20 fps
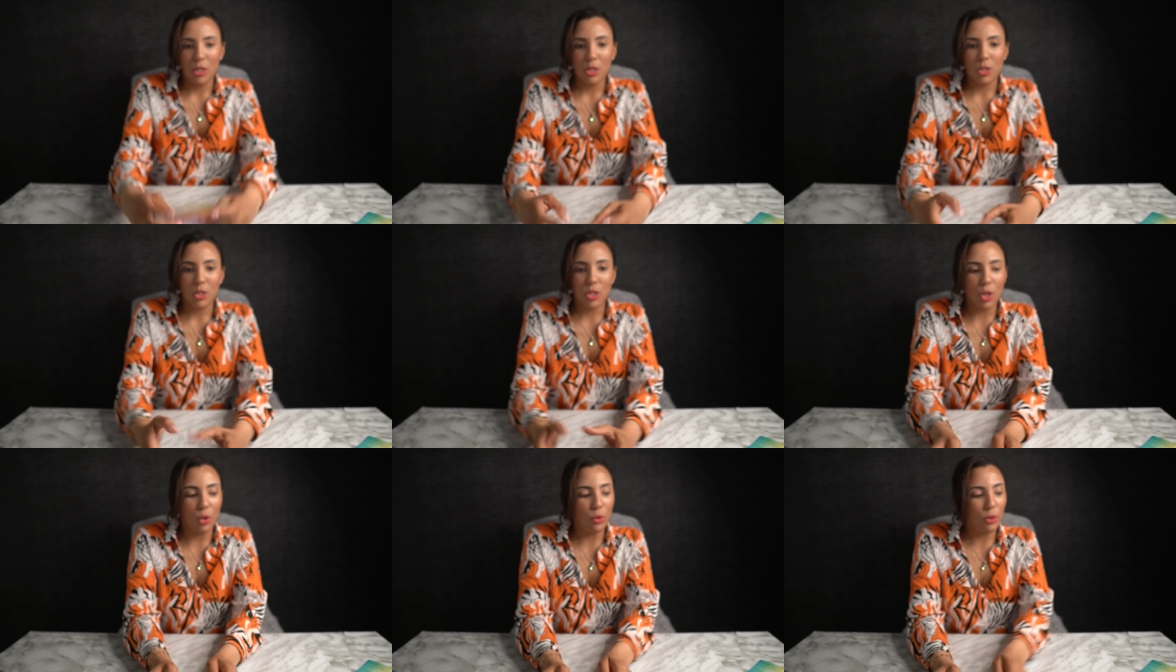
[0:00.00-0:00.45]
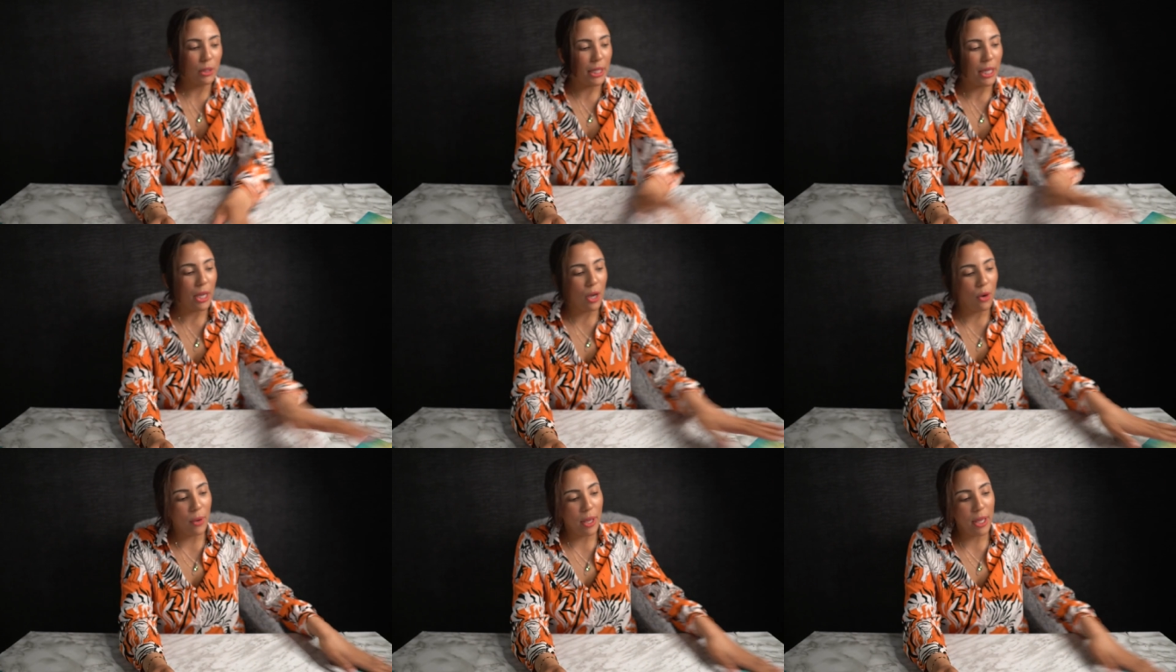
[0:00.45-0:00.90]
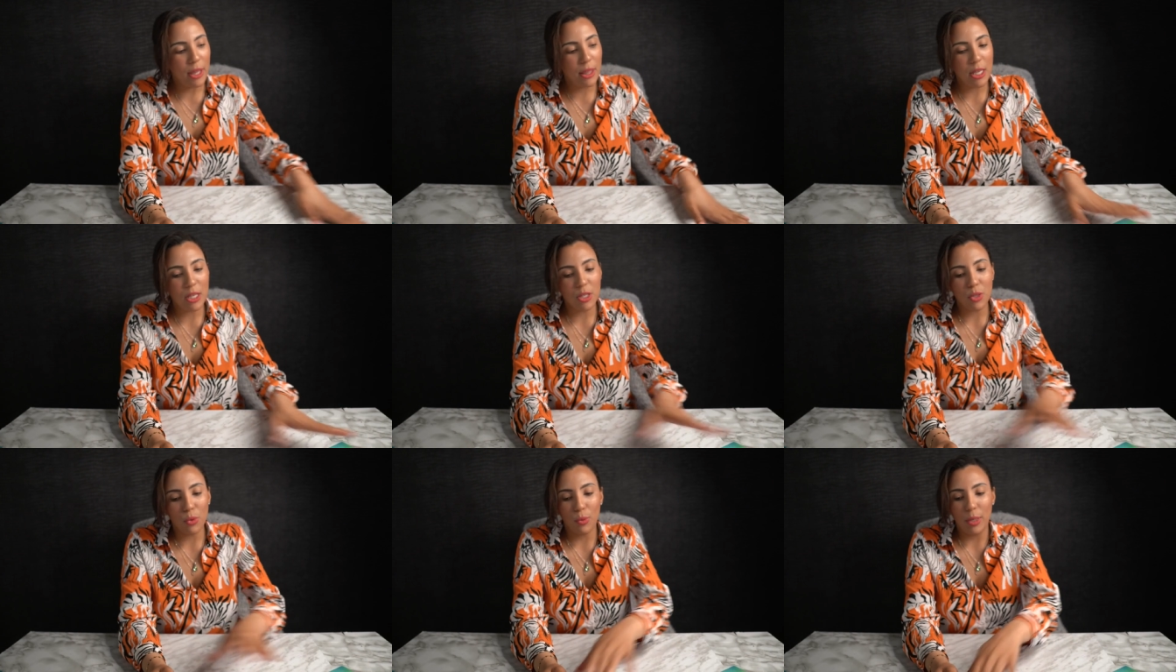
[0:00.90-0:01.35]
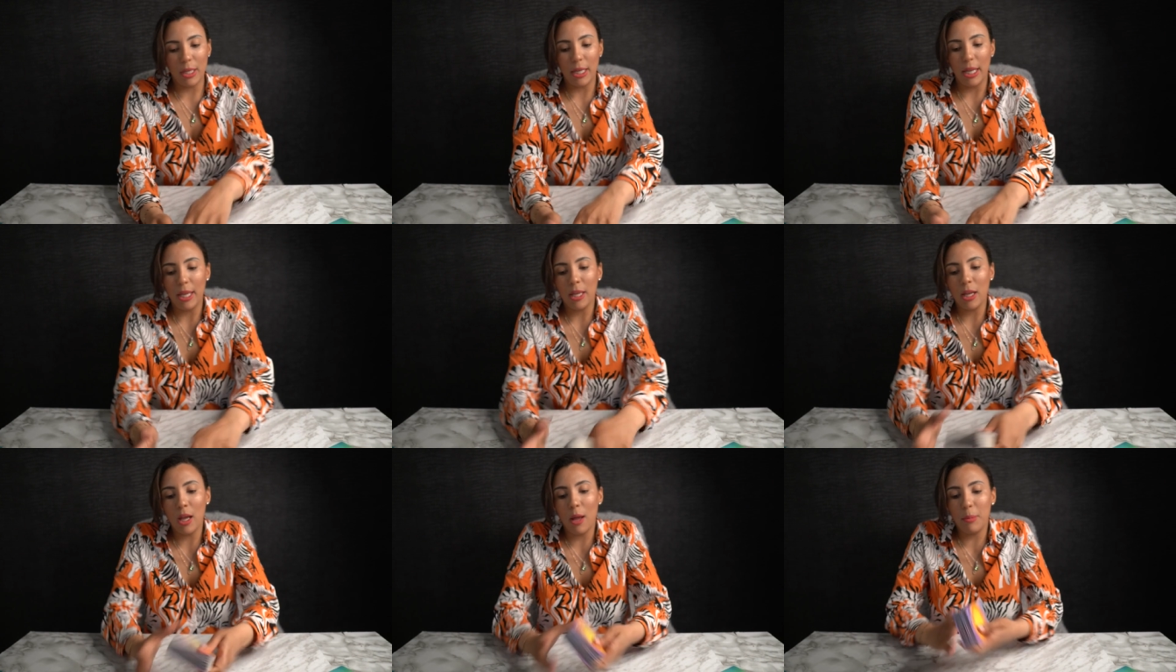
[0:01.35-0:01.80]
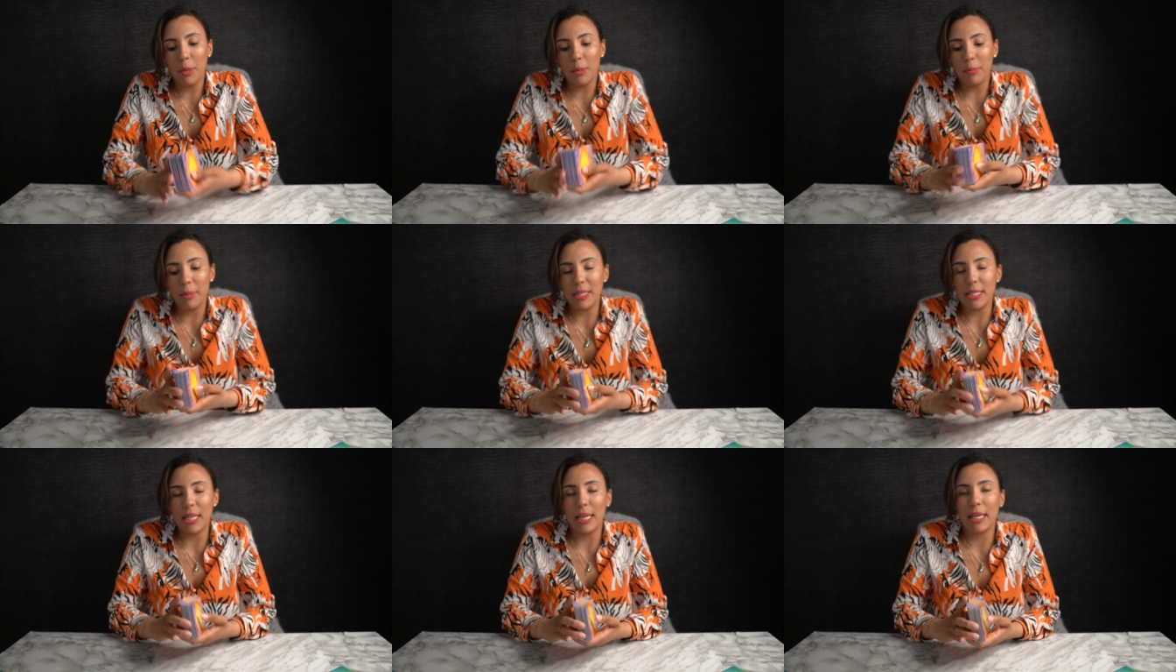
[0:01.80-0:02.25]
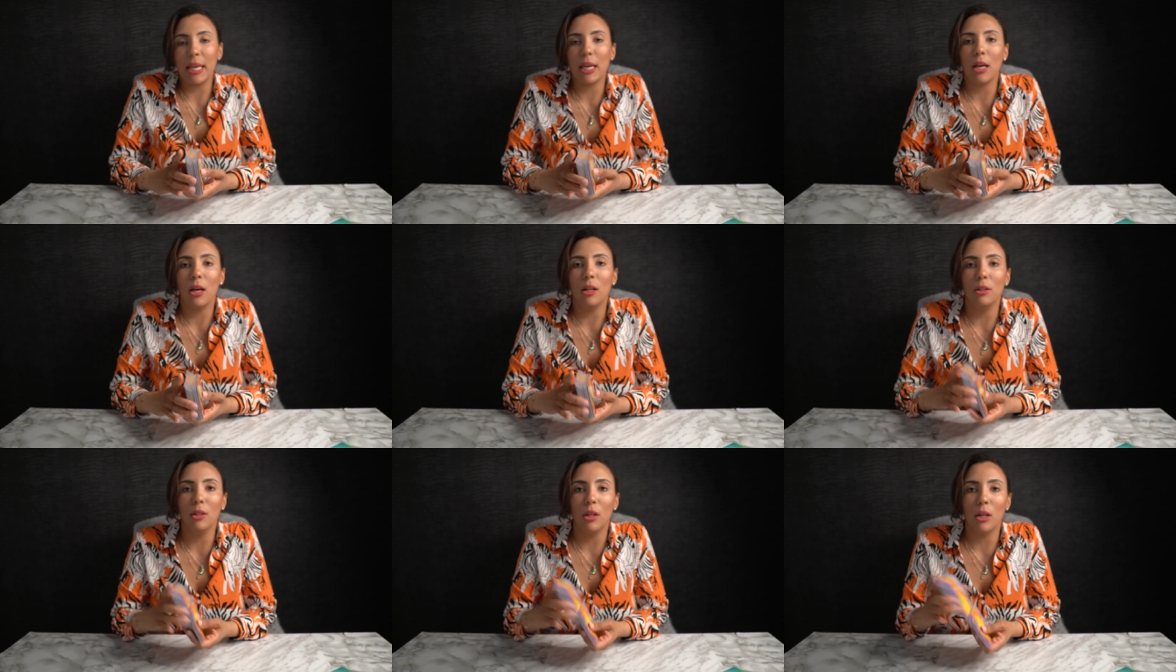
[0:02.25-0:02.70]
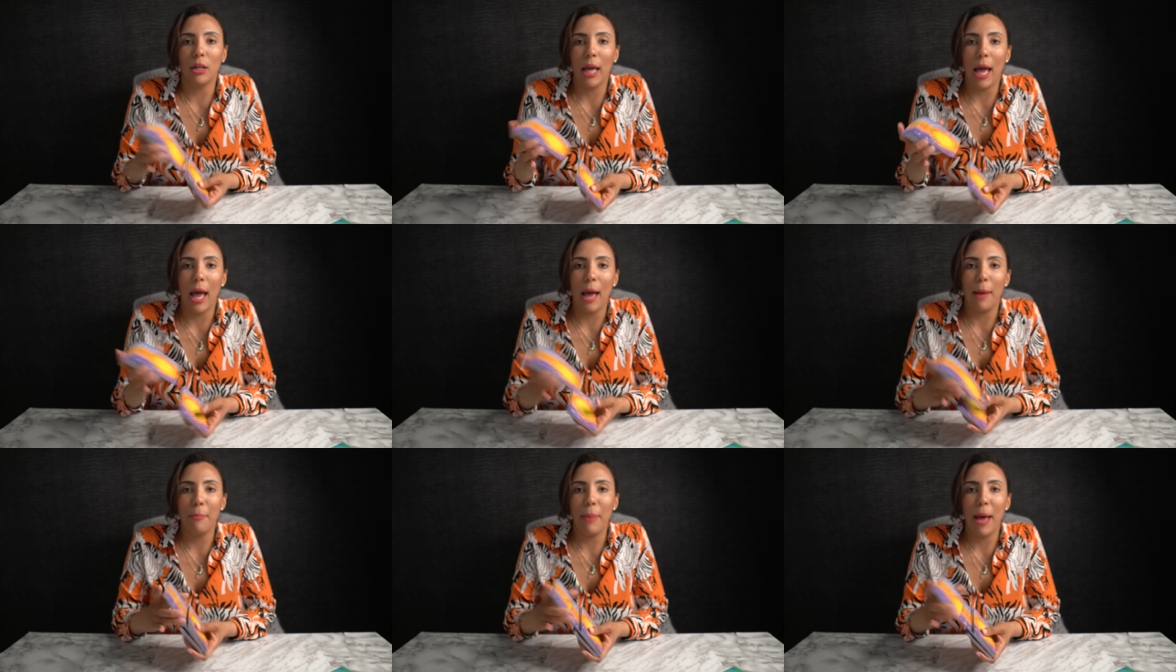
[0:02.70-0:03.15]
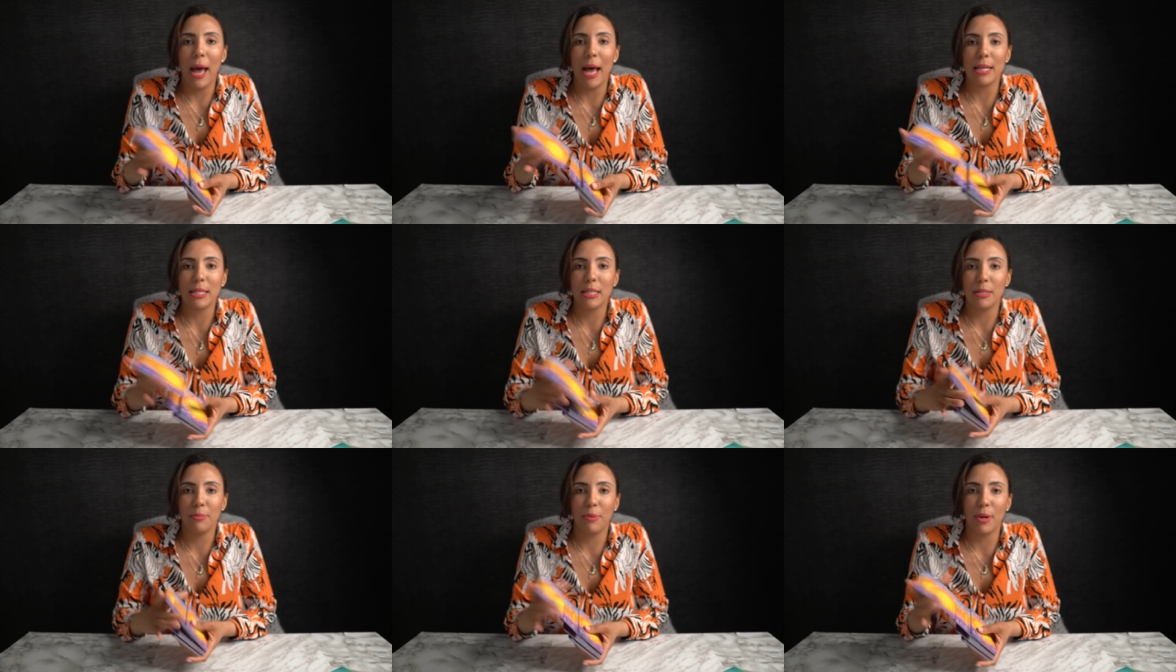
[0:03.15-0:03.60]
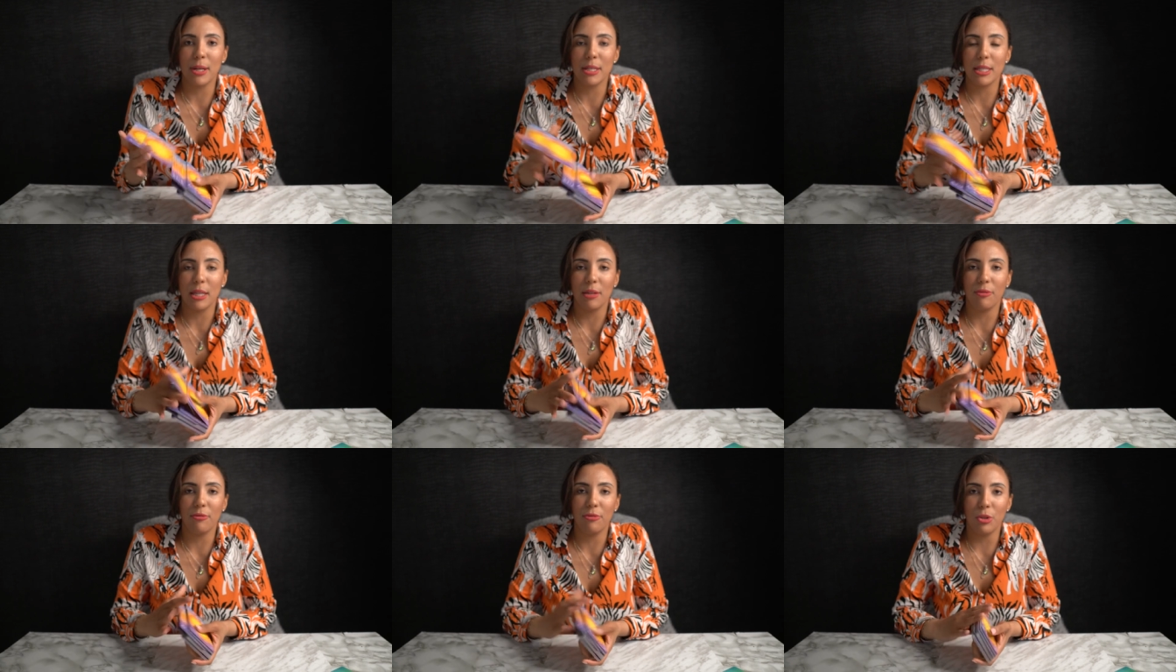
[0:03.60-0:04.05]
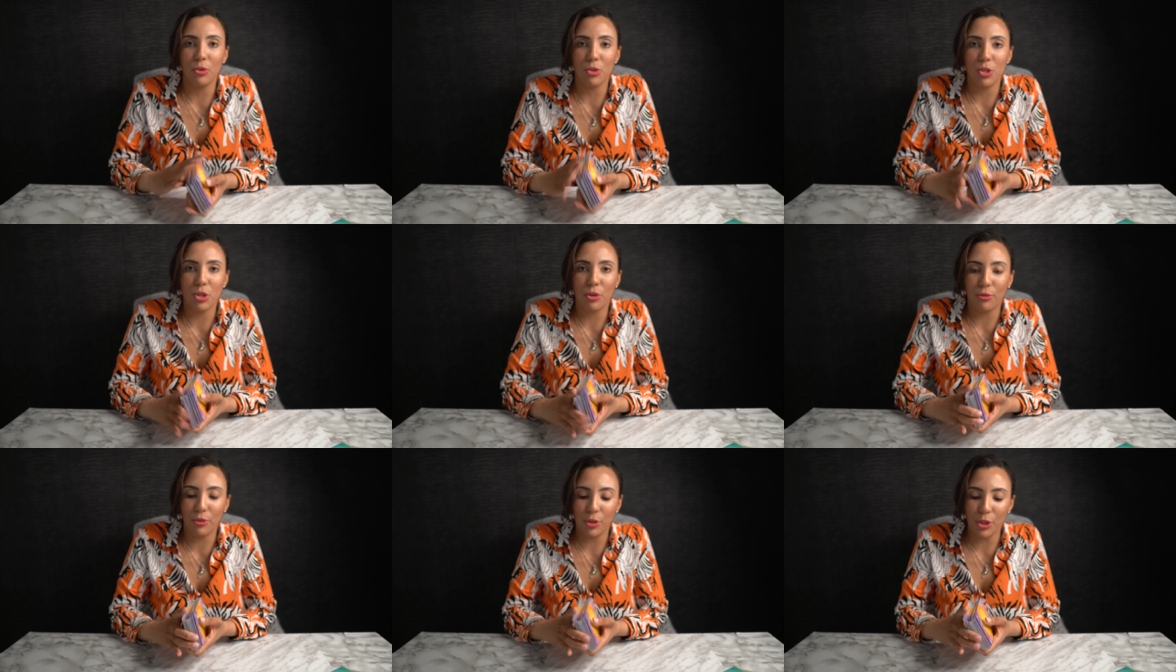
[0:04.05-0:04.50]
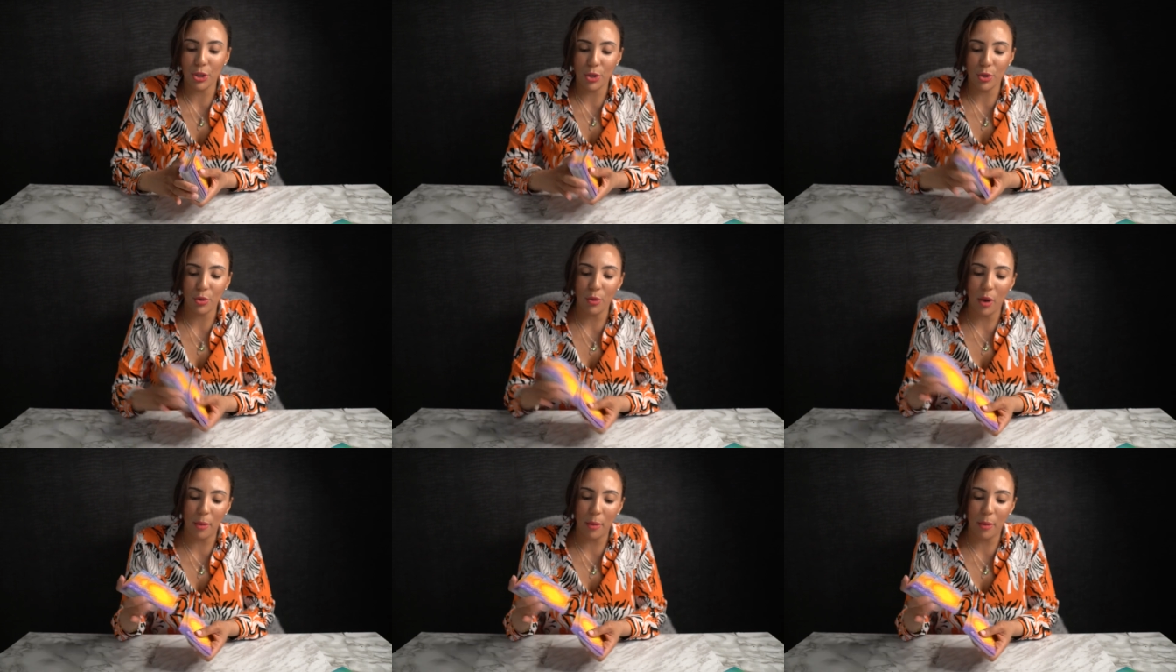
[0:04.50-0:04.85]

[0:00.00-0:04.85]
So Leo, in this reading, I'm gonna be taking a look at past, present, and future for you.